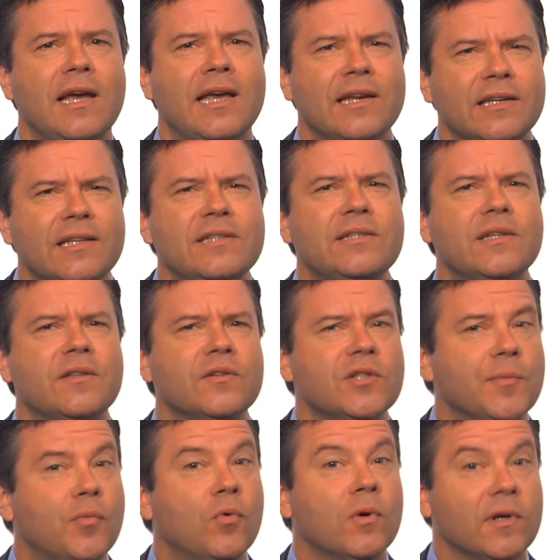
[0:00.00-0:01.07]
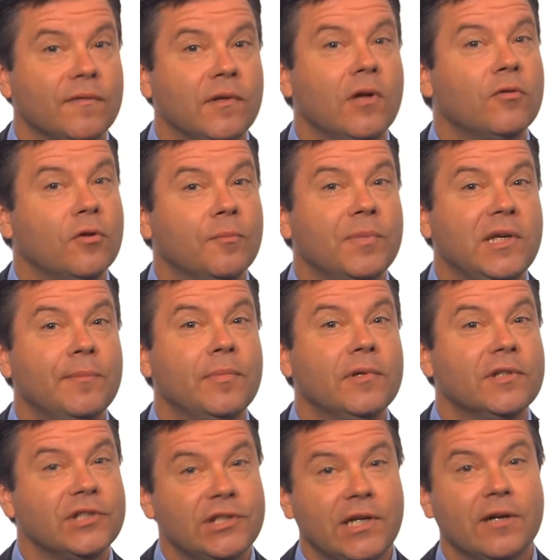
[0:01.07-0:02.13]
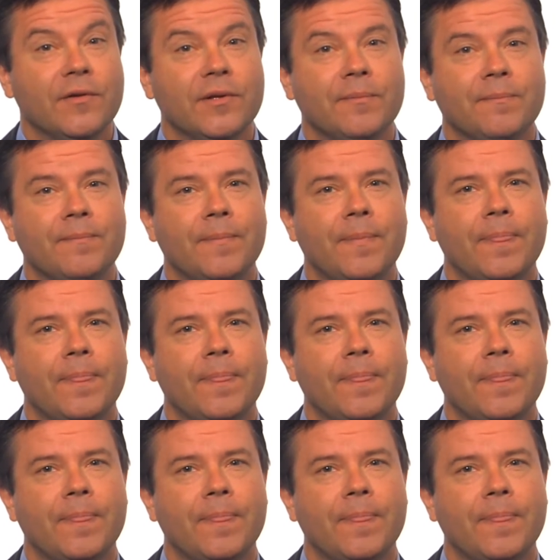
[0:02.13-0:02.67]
and enlisting the support of local people to share them.